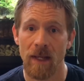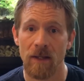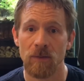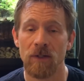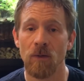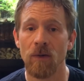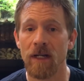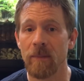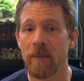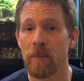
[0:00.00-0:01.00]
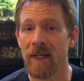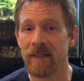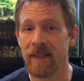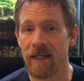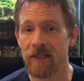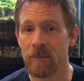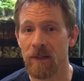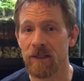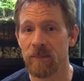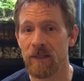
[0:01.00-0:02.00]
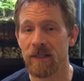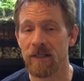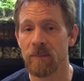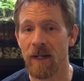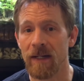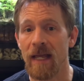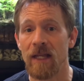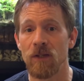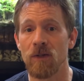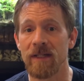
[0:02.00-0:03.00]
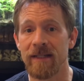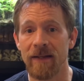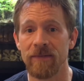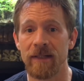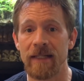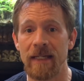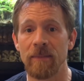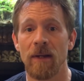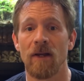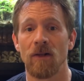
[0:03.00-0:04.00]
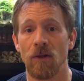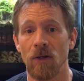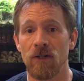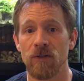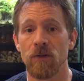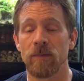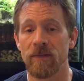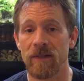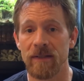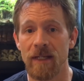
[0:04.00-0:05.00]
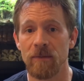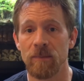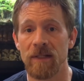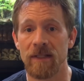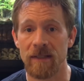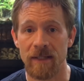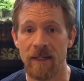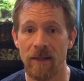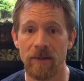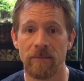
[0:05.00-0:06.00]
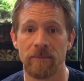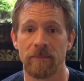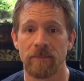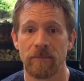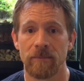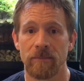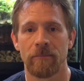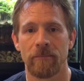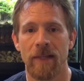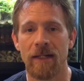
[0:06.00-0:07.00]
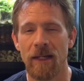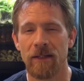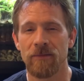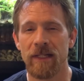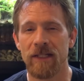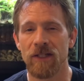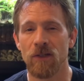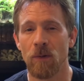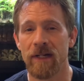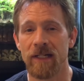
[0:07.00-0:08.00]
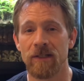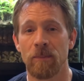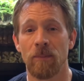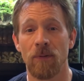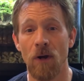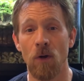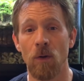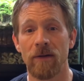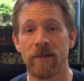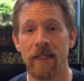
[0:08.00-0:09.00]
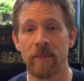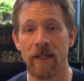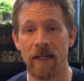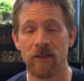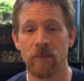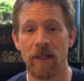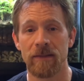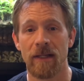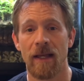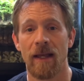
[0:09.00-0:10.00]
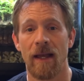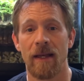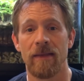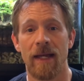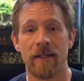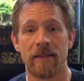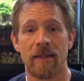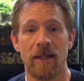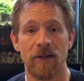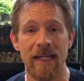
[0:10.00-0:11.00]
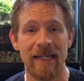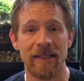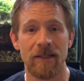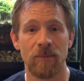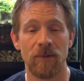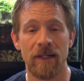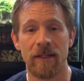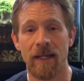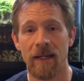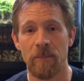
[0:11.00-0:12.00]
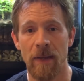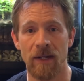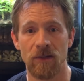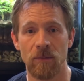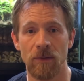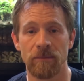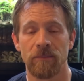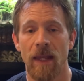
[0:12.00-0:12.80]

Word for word: So I don't recommend mixing isopod species, but you can definitely keep large groups of the same species together. That kind of leads into our next pro of keeping isopods, and that is that they're easy to breed yet manageable.